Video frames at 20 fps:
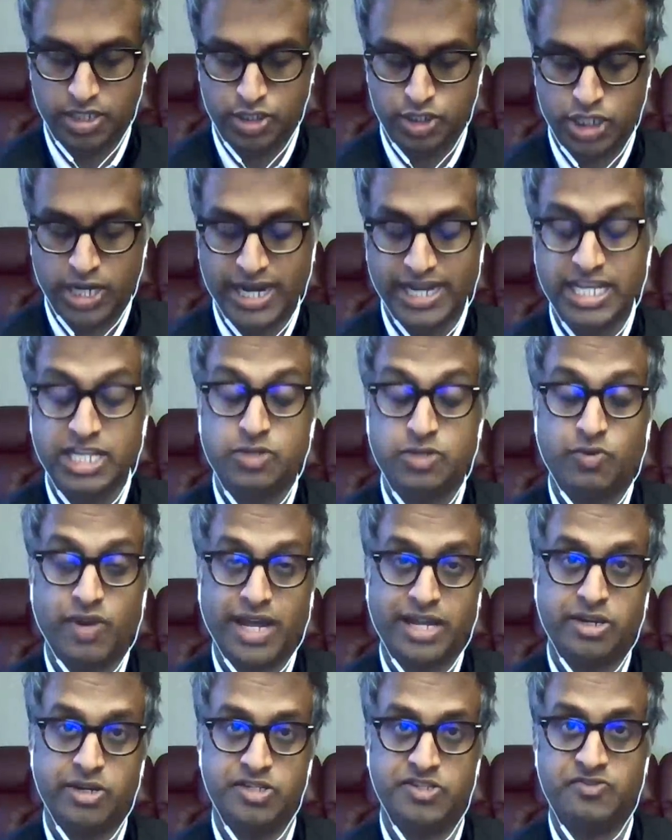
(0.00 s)
Chinese
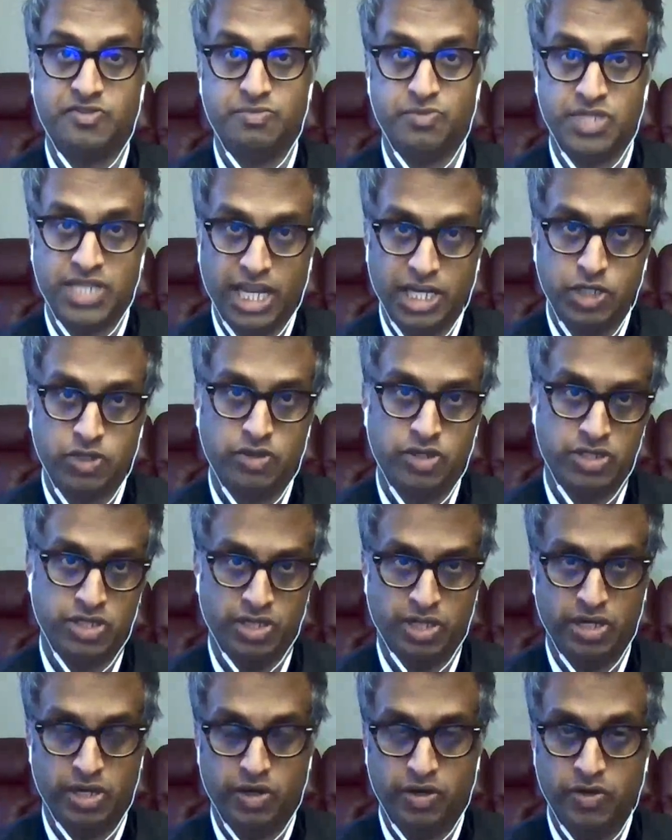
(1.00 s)
records from centuries
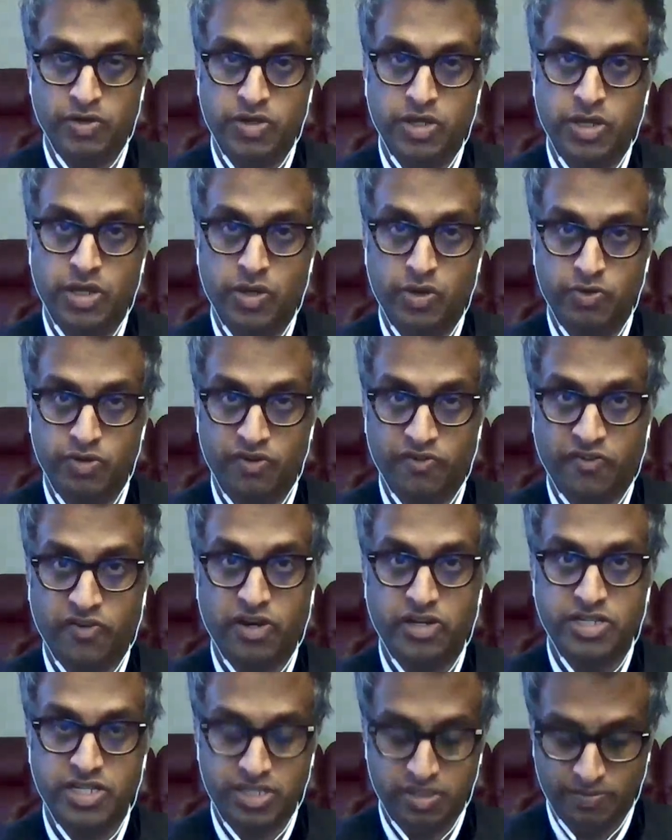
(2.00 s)
ago referred
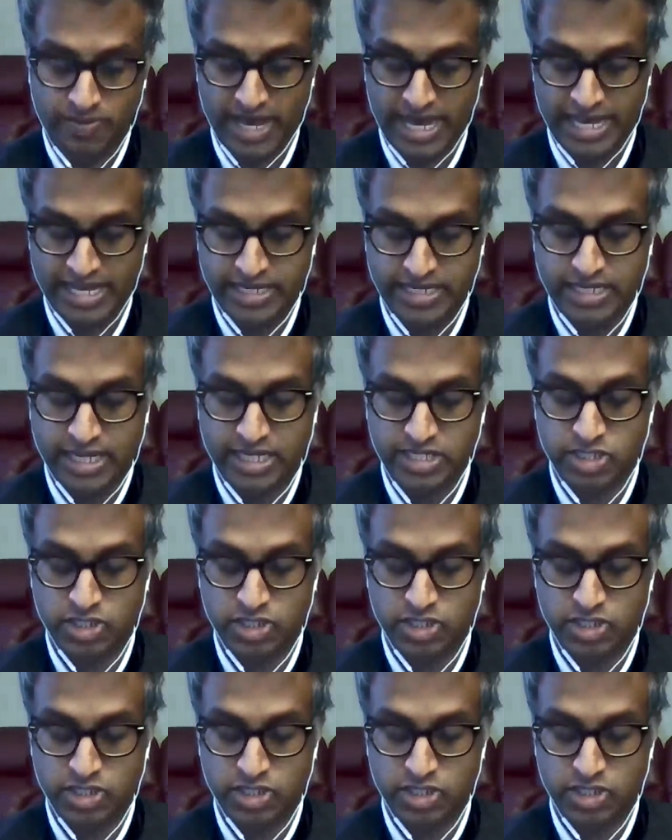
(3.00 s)
to Tibet as a